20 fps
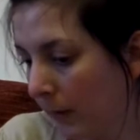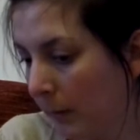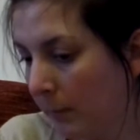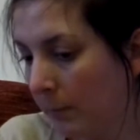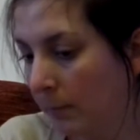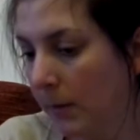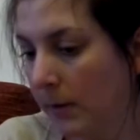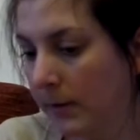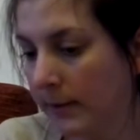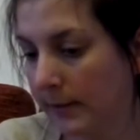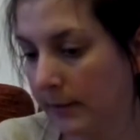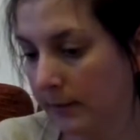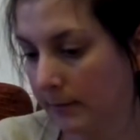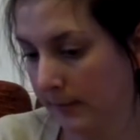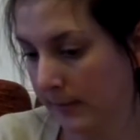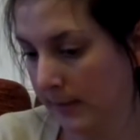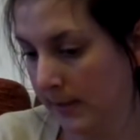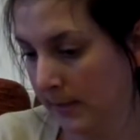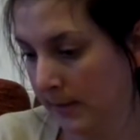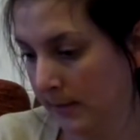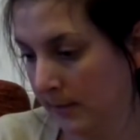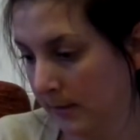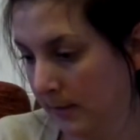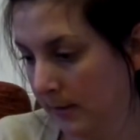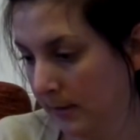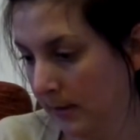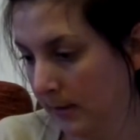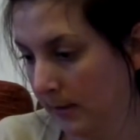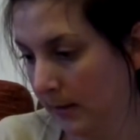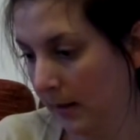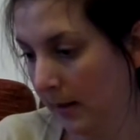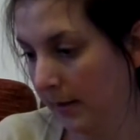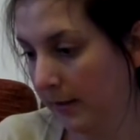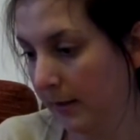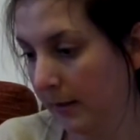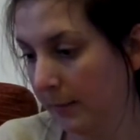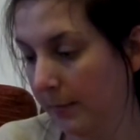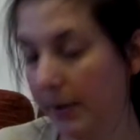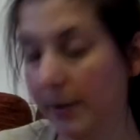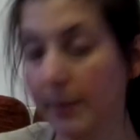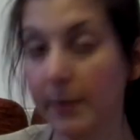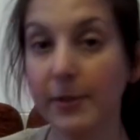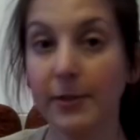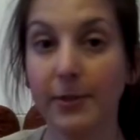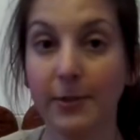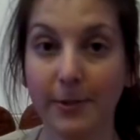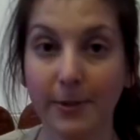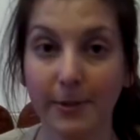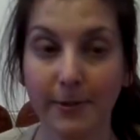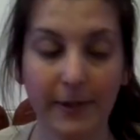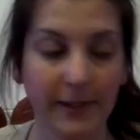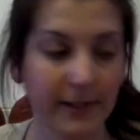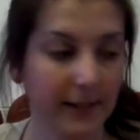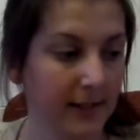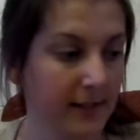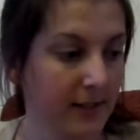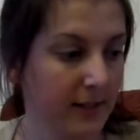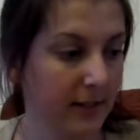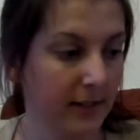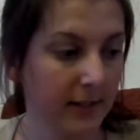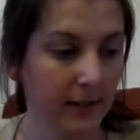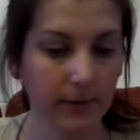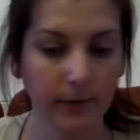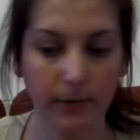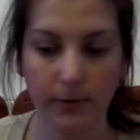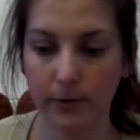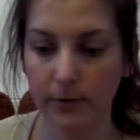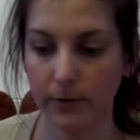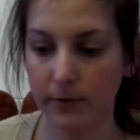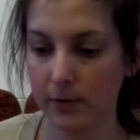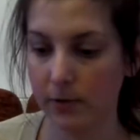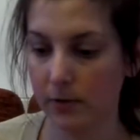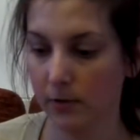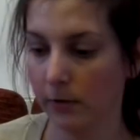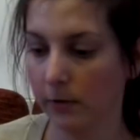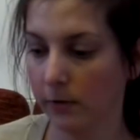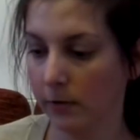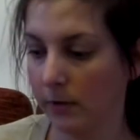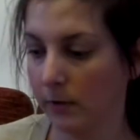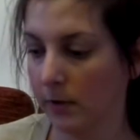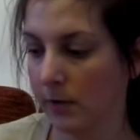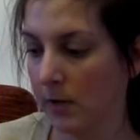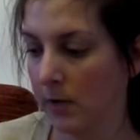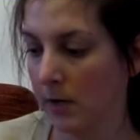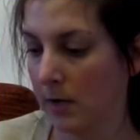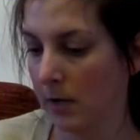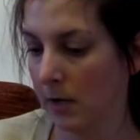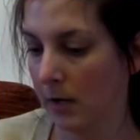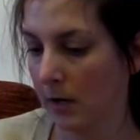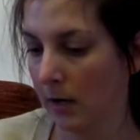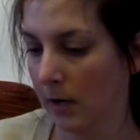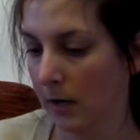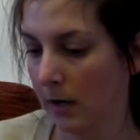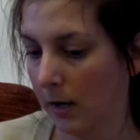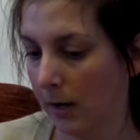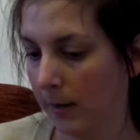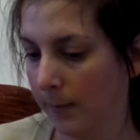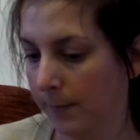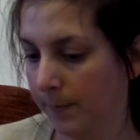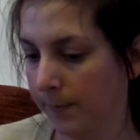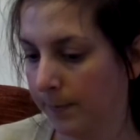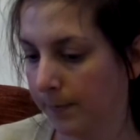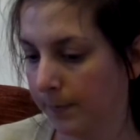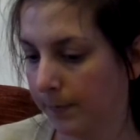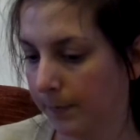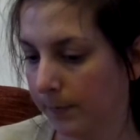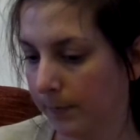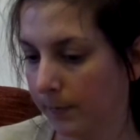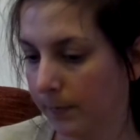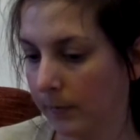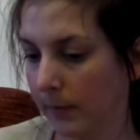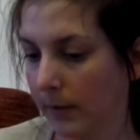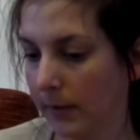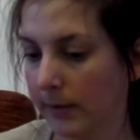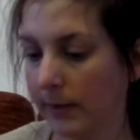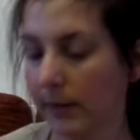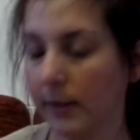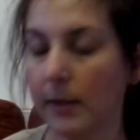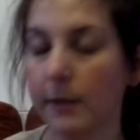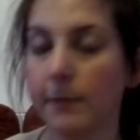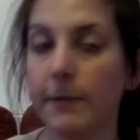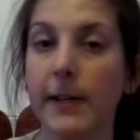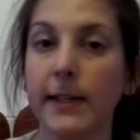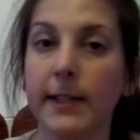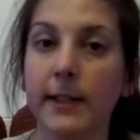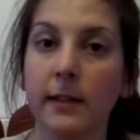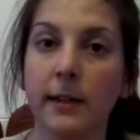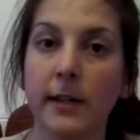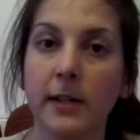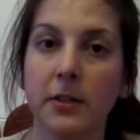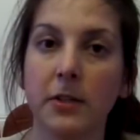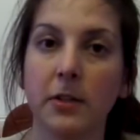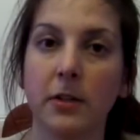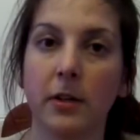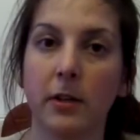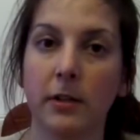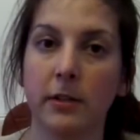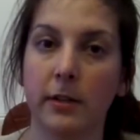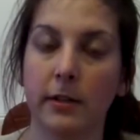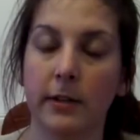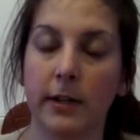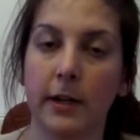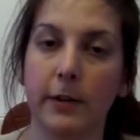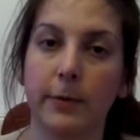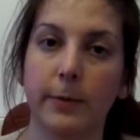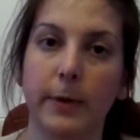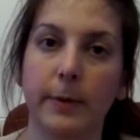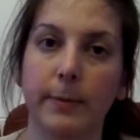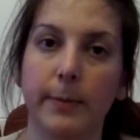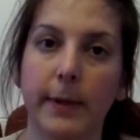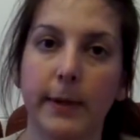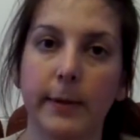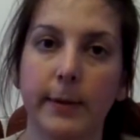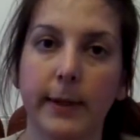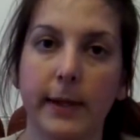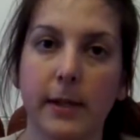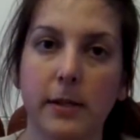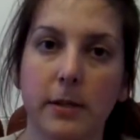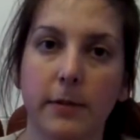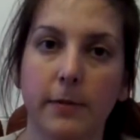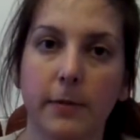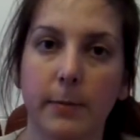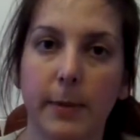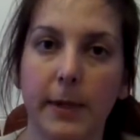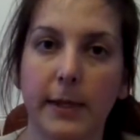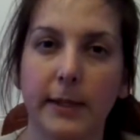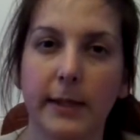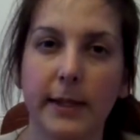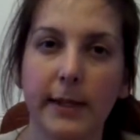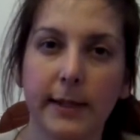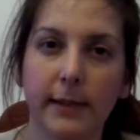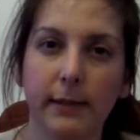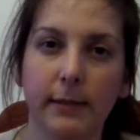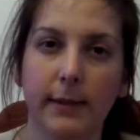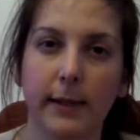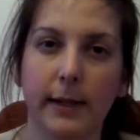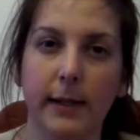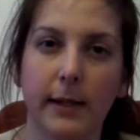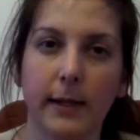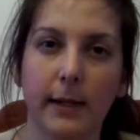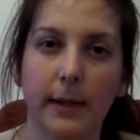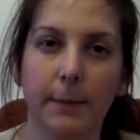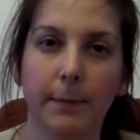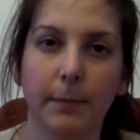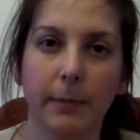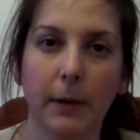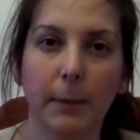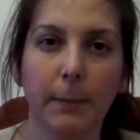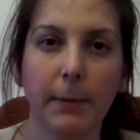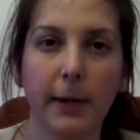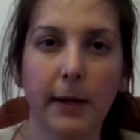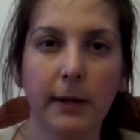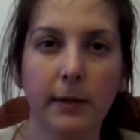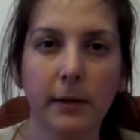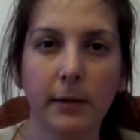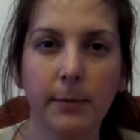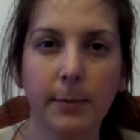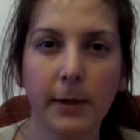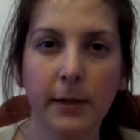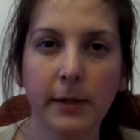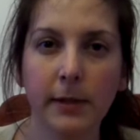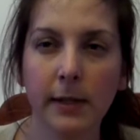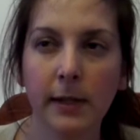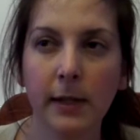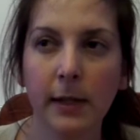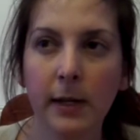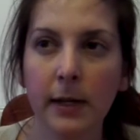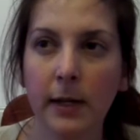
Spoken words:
Most of it, I think pretty much all of it actually, is for the children. So yeah, the first thing I actually got I don't have with me. It was actually for my niece. It's a piano book,